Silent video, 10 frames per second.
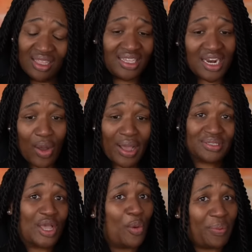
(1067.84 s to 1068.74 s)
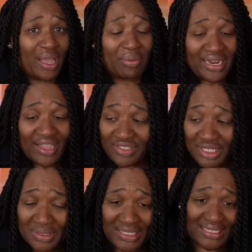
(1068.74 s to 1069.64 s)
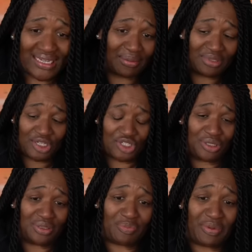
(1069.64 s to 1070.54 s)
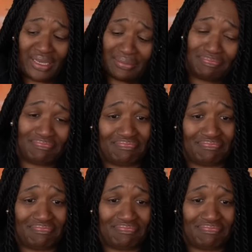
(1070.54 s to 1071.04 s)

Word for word: You know, I was hoping I wouldn't have to use these damn tissues, but...